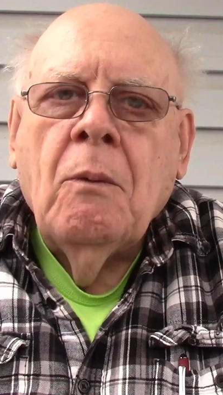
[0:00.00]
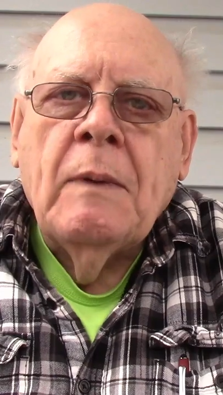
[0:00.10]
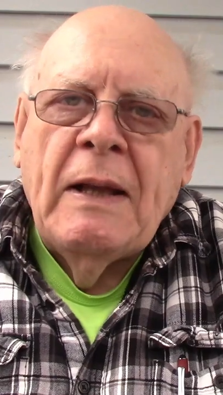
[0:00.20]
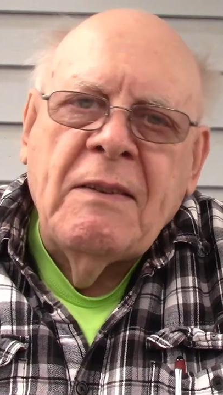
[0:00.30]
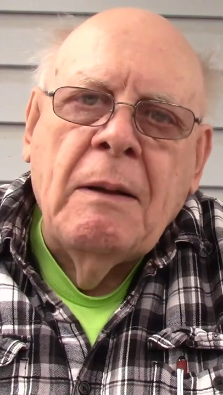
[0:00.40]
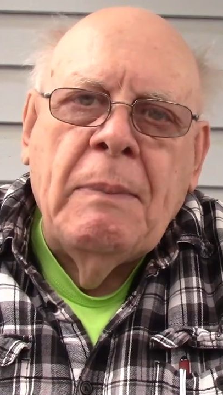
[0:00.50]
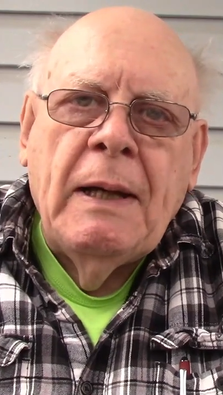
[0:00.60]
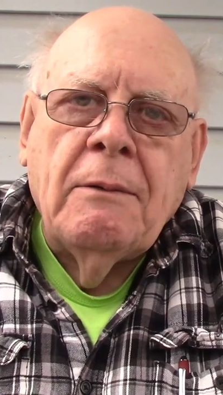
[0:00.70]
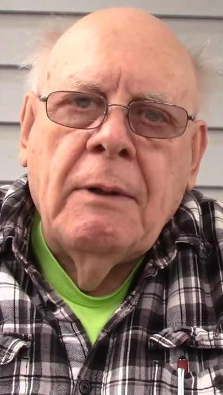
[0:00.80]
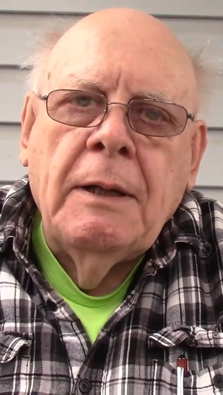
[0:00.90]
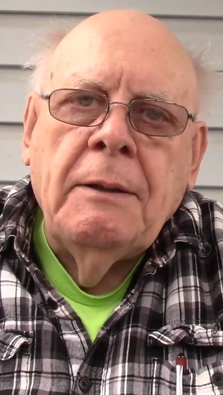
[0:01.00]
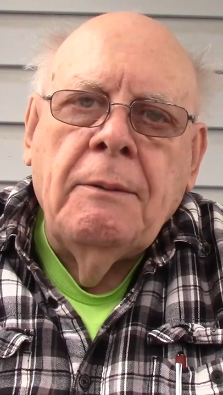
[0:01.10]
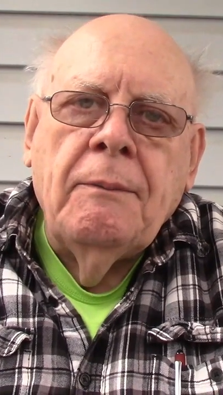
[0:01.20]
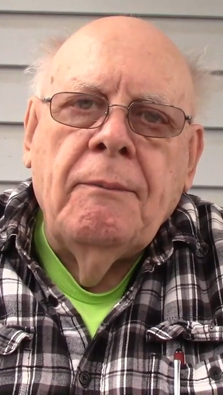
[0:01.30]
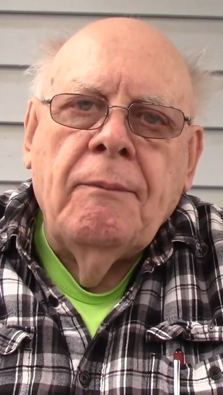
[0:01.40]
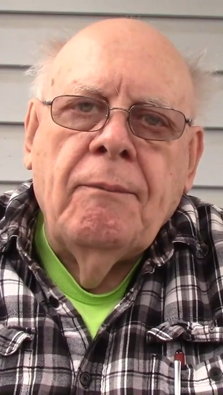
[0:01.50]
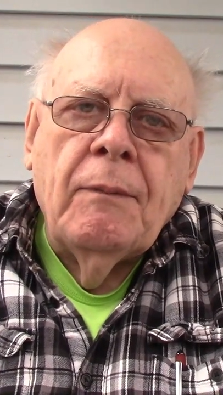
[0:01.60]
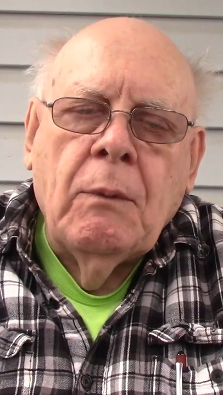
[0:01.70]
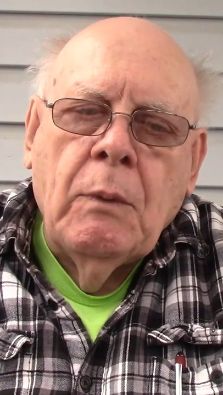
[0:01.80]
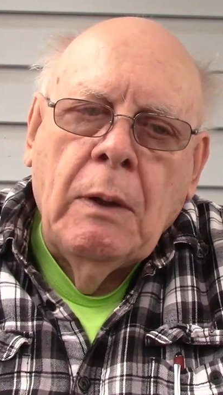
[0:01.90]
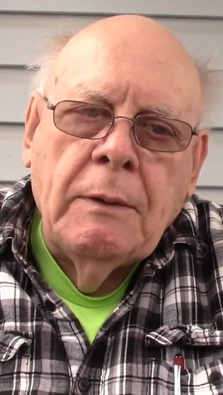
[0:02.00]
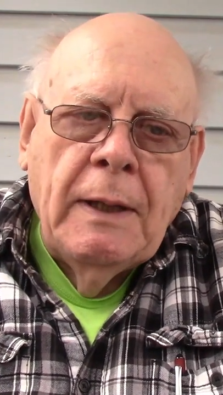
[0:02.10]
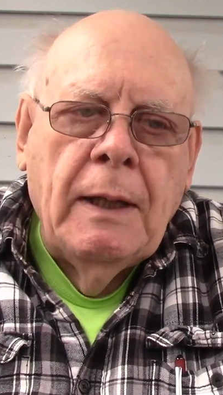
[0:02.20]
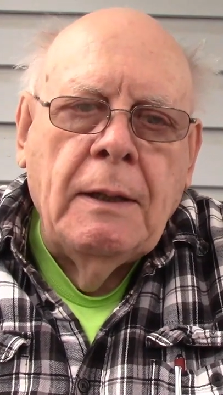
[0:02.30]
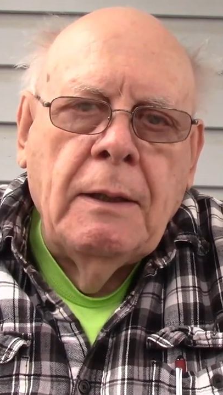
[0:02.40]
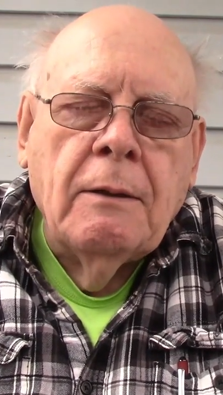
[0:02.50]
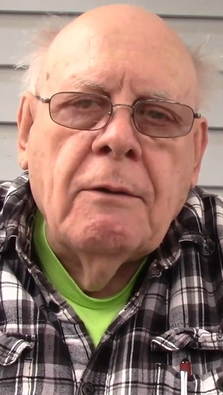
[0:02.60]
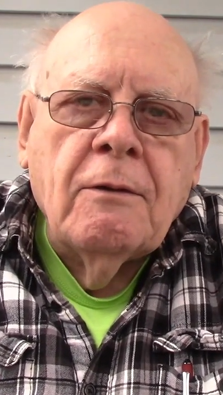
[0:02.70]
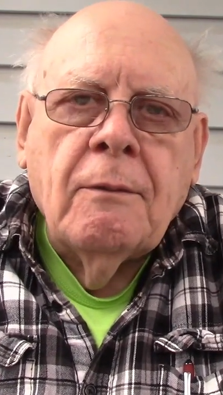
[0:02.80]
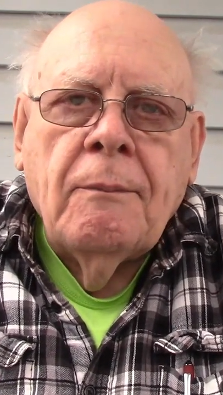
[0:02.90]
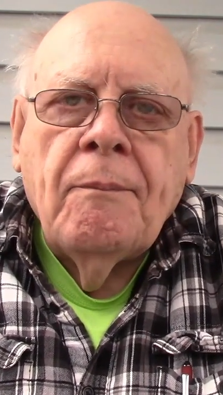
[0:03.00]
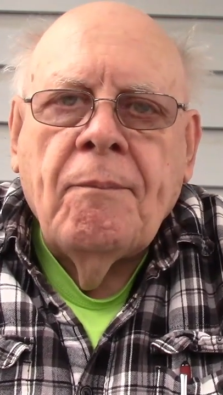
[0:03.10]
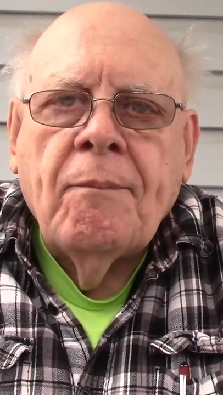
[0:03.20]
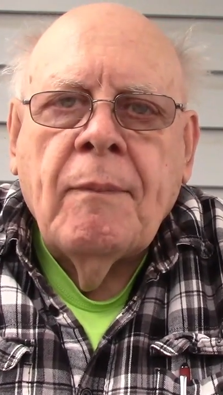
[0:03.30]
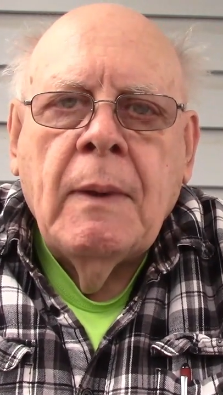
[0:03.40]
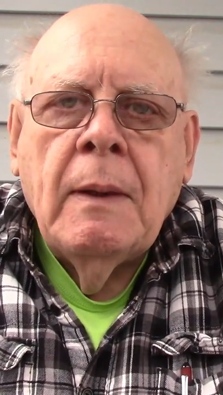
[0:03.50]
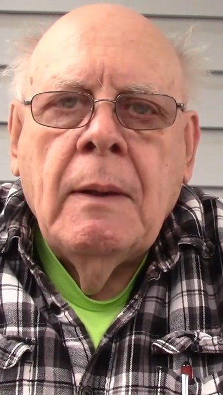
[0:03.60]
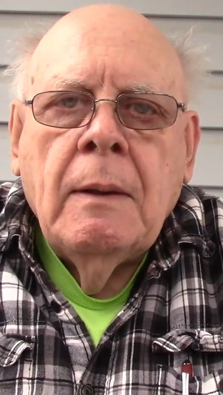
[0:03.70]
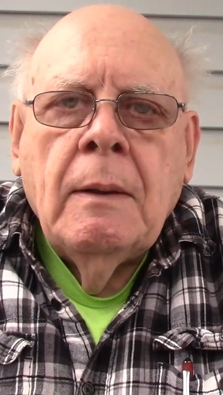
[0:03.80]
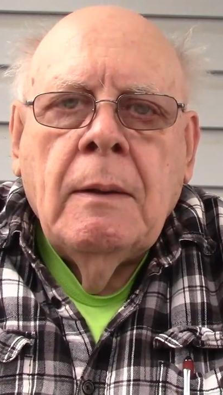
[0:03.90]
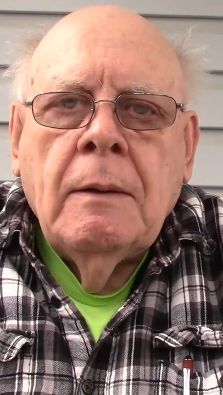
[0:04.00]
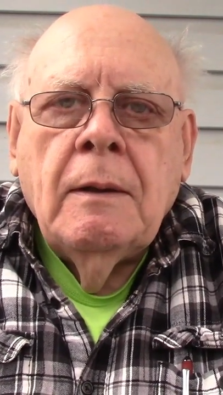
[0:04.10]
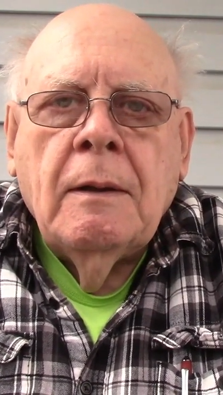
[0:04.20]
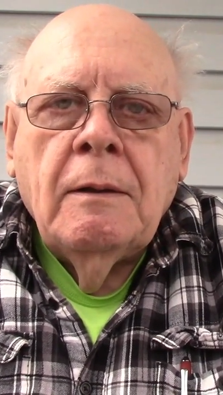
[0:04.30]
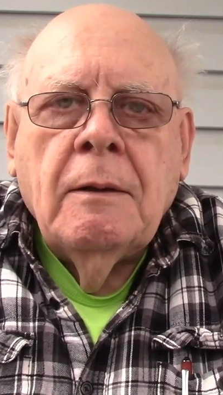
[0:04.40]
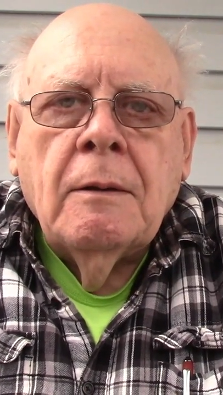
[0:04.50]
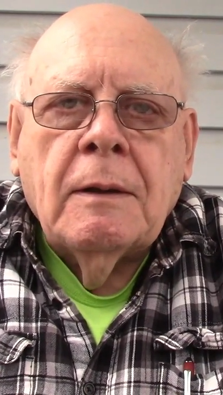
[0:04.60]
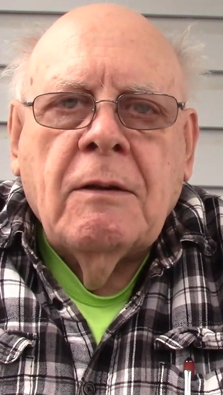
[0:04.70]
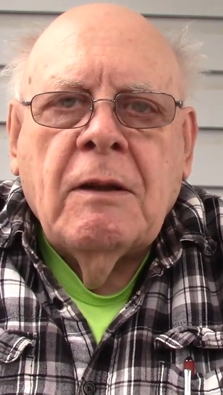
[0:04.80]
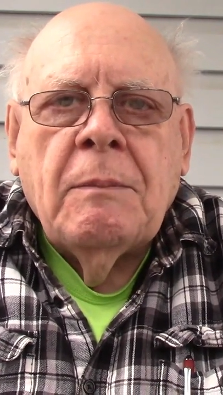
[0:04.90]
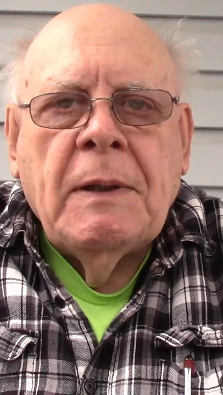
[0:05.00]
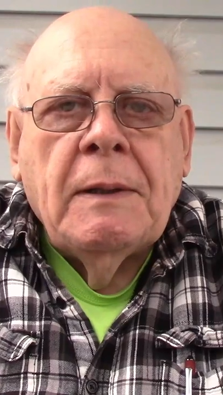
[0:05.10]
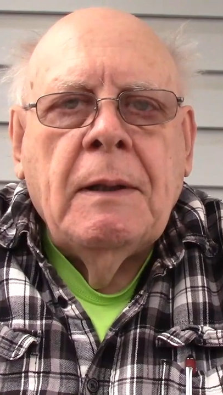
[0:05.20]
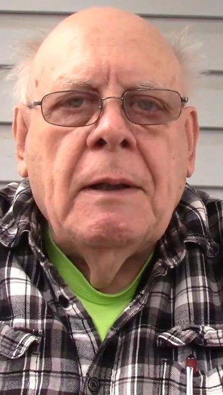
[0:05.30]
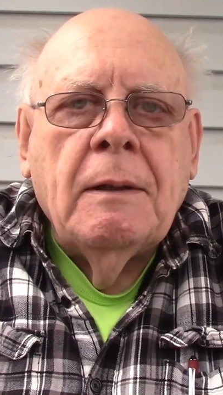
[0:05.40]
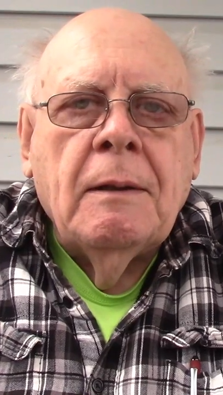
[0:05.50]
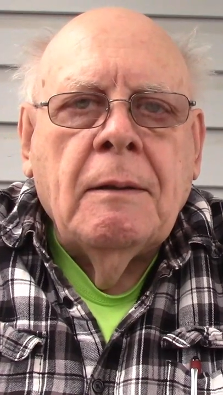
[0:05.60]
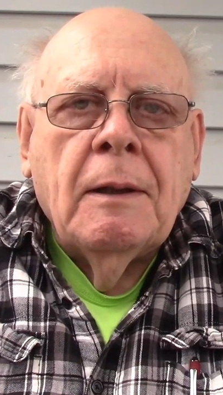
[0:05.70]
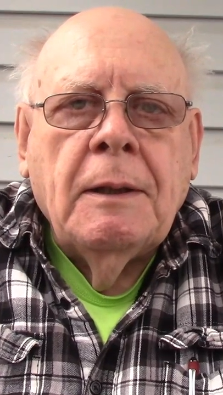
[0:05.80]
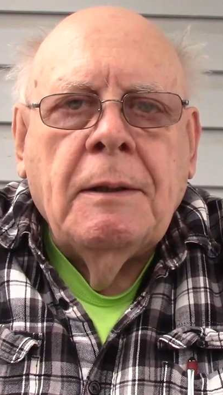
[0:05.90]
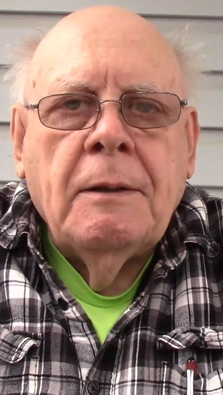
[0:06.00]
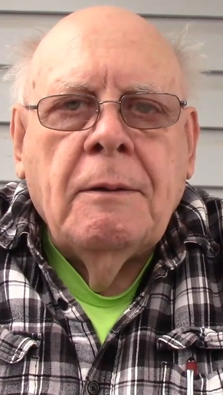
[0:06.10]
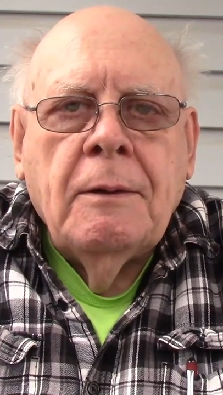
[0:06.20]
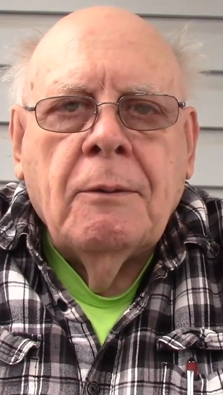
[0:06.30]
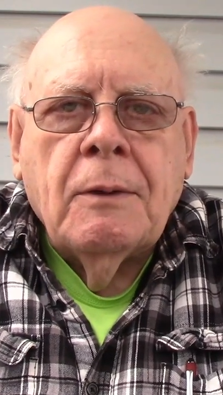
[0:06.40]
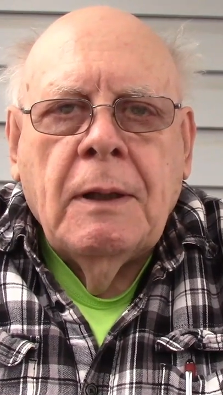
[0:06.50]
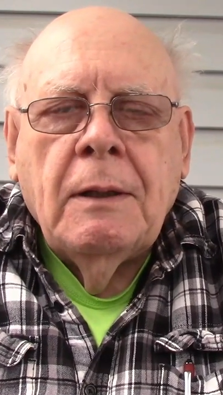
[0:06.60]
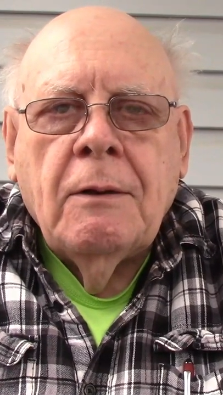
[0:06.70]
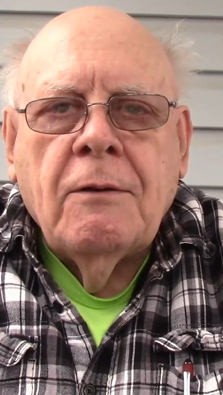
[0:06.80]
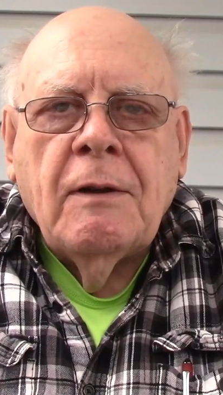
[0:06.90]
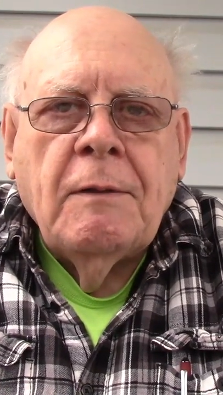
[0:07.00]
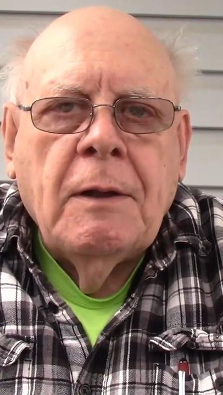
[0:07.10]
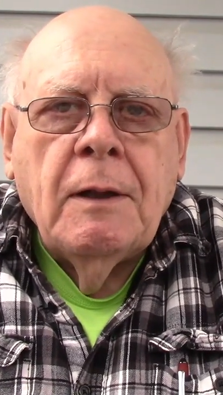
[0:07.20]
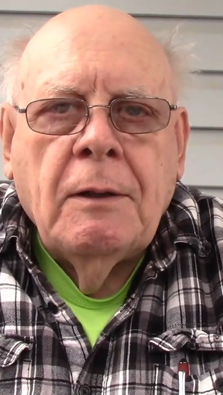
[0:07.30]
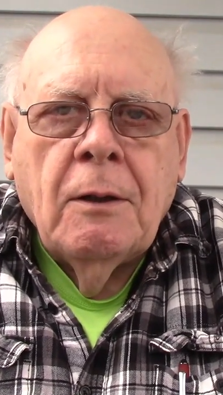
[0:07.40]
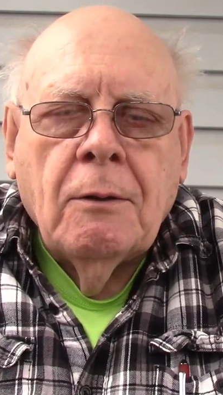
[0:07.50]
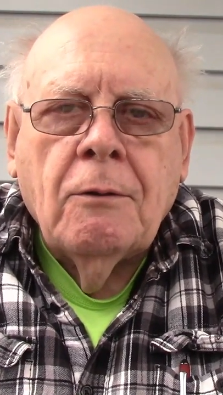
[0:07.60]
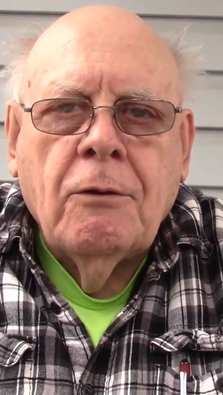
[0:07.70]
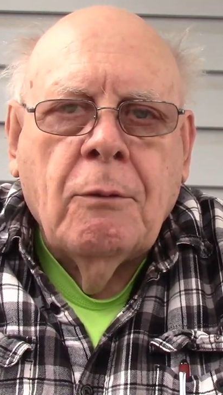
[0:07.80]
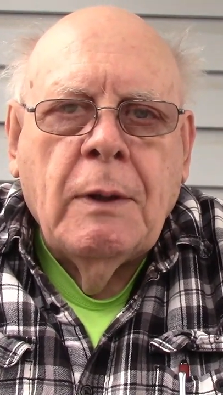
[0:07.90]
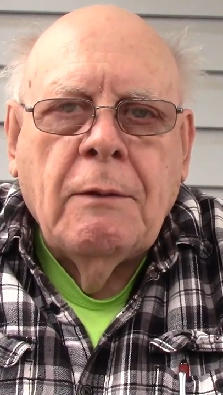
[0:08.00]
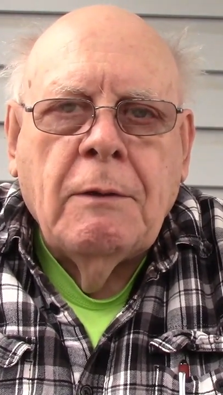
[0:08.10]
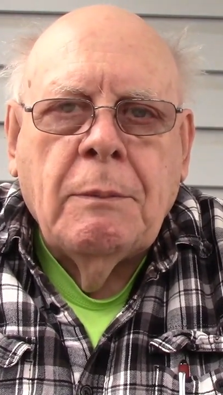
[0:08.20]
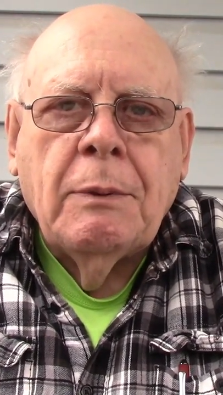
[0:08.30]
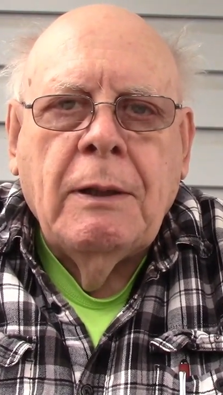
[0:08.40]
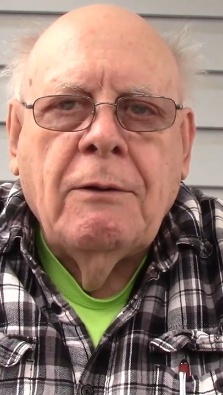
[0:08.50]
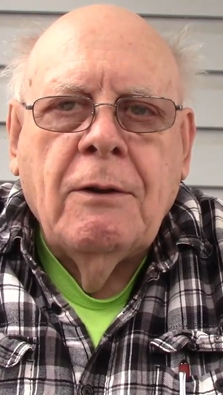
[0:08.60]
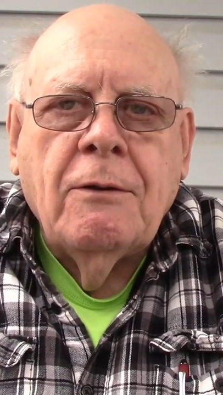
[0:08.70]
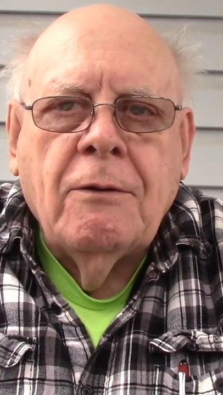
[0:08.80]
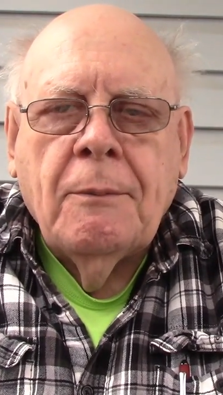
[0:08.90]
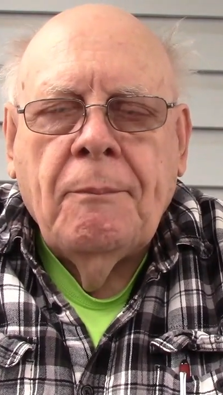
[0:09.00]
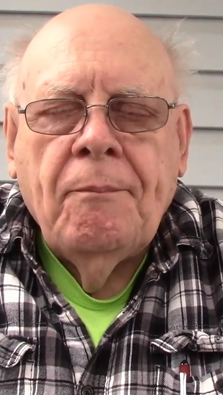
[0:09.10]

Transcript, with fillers: That's not bad, right? Well, yeah, it is. You, you look at something in, uh, online and, okay, it's $79 or whatever the price is.